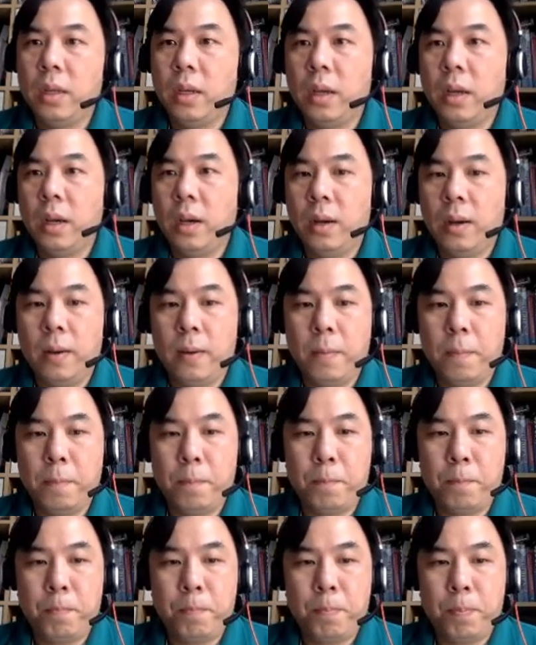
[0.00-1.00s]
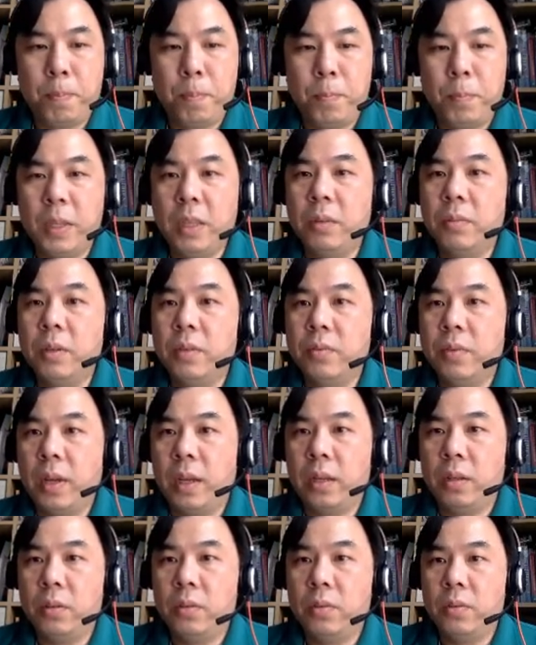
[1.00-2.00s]
um, minimum
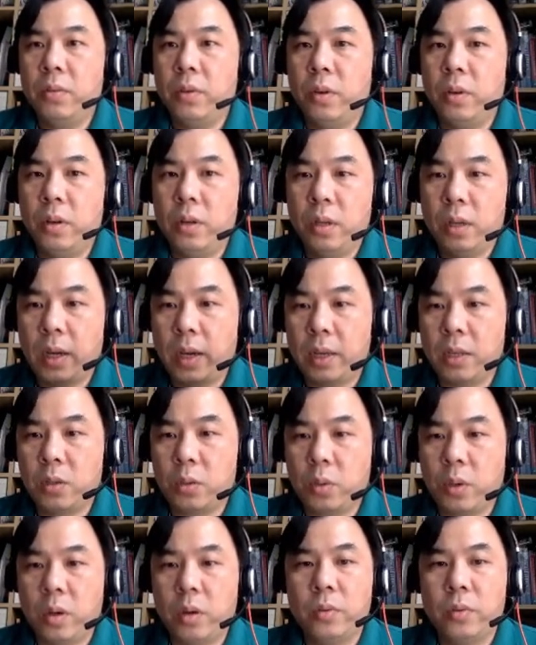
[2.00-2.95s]
value for chi-square.